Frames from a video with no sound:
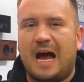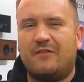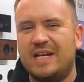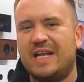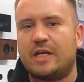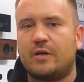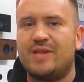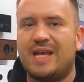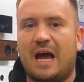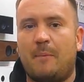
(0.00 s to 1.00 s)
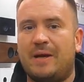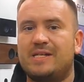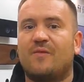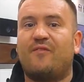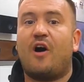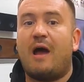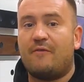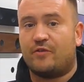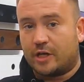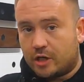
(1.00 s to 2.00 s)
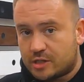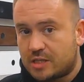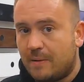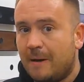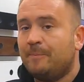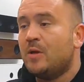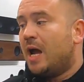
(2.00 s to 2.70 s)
Having EQ in the app isn't for every customer,